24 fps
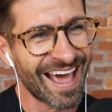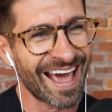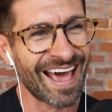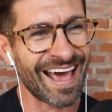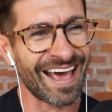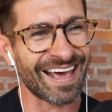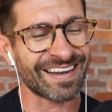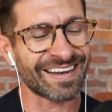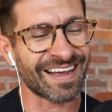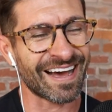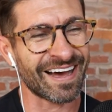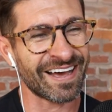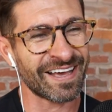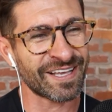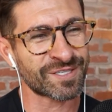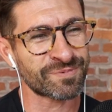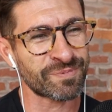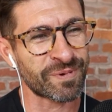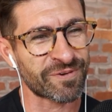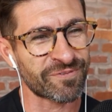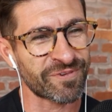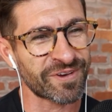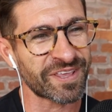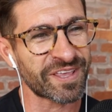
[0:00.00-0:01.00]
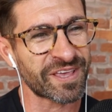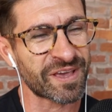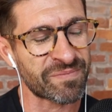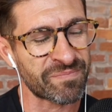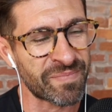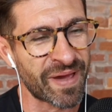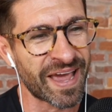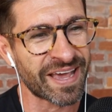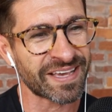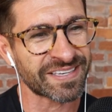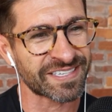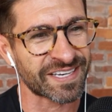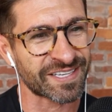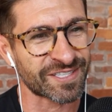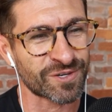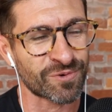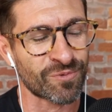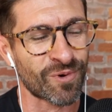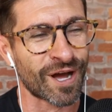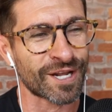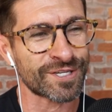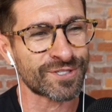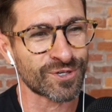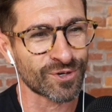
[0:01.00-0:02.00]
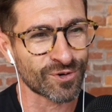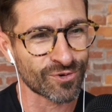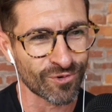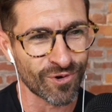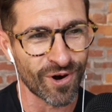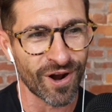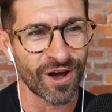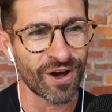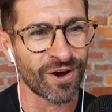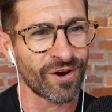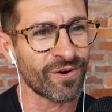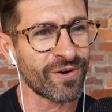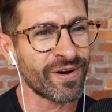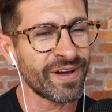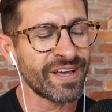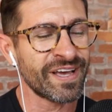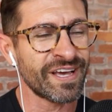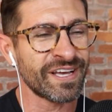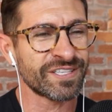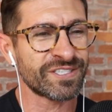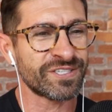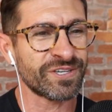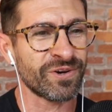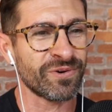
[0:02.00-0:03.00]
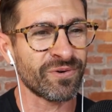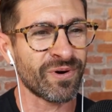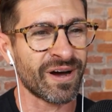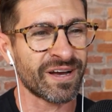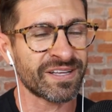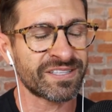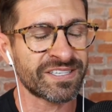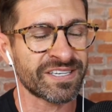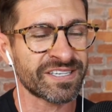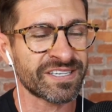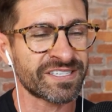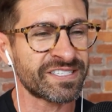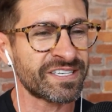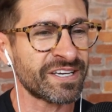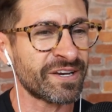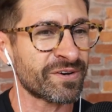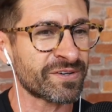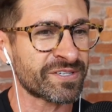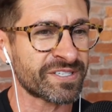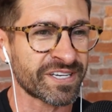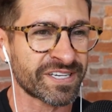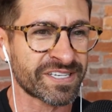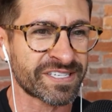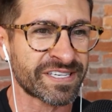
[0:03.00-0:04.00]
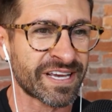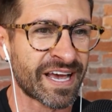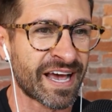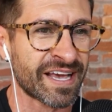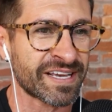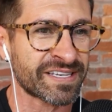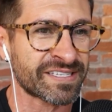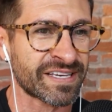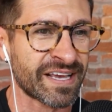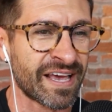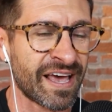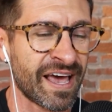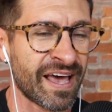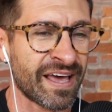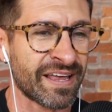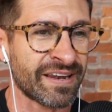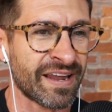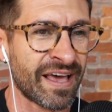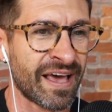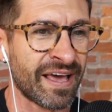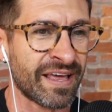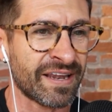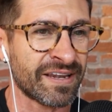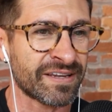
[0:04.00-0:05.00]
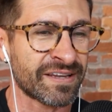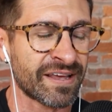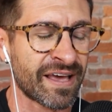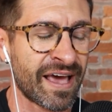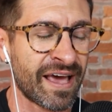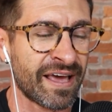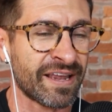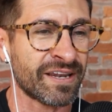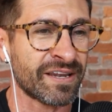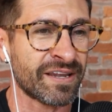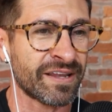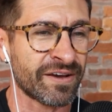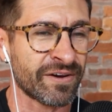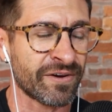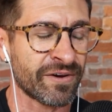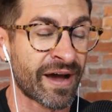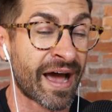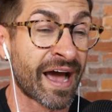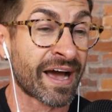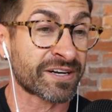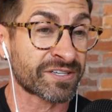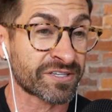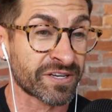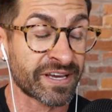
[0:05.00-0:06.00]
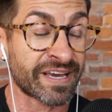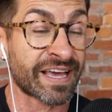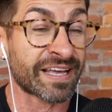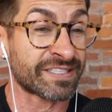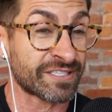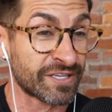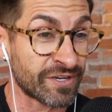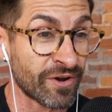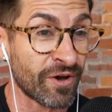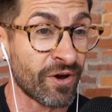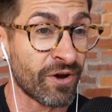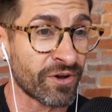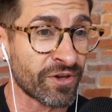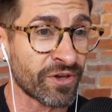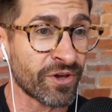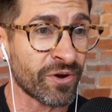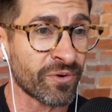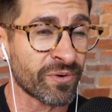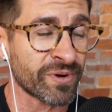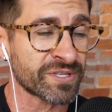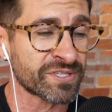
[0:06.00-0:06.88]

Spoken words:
And it's been really amazing to watch you grow, to see your success, and to actually get to know you.